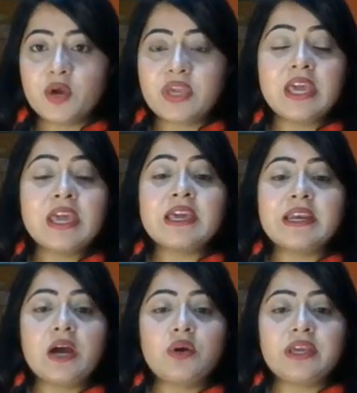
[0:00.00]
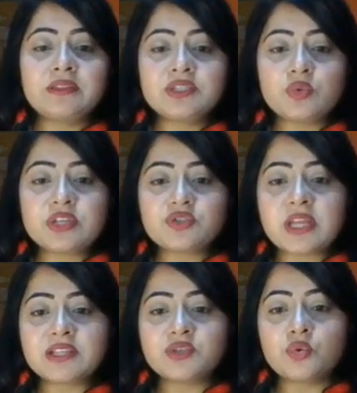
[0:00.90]
Okay, now in this
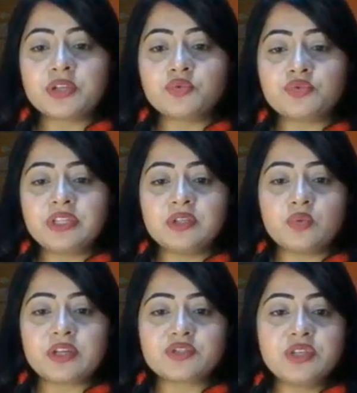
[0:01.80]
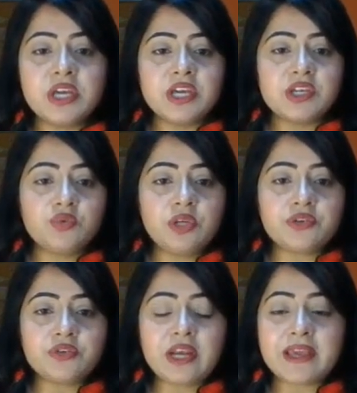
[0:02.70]
question, as you're going to read the question, you will
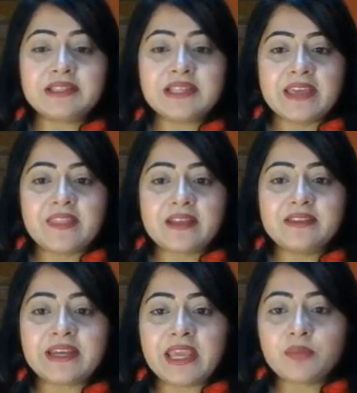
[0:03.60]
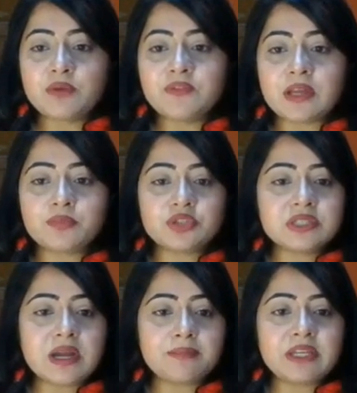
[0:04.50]
realize that the name of the one
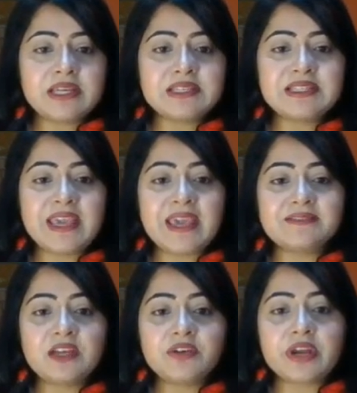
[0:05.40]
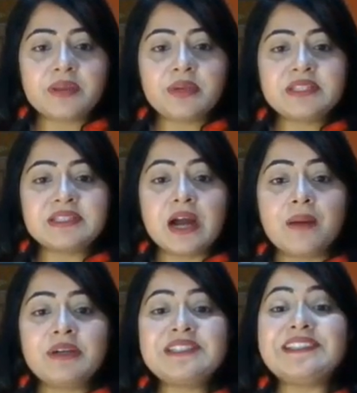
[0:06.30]
person company is Ekta Readymade's
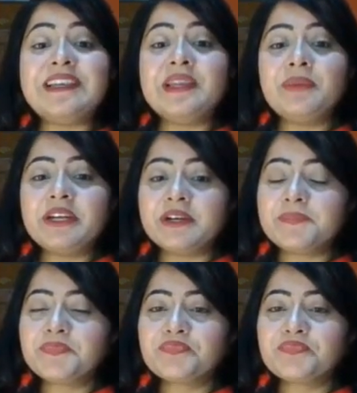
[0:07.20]
Garments Limited.